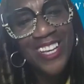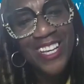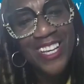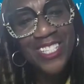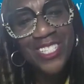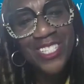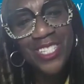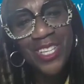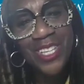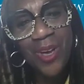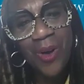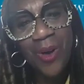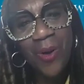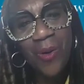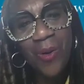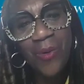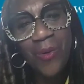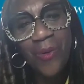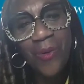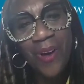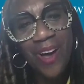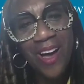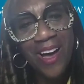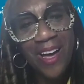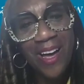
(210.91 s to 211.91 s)

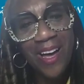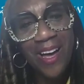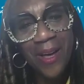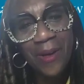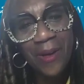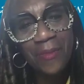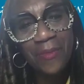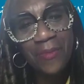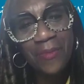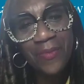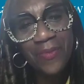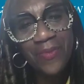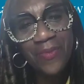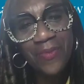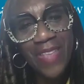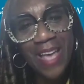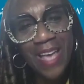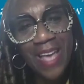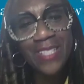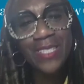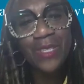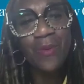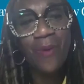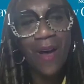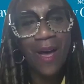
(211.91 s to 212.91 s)
So
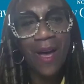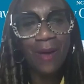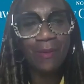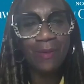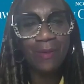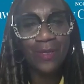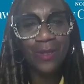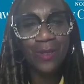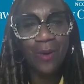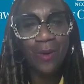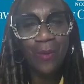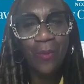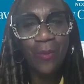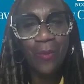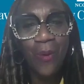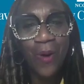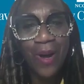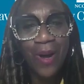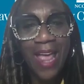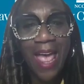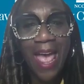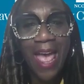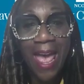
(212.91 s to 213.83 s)
that's why it was so important.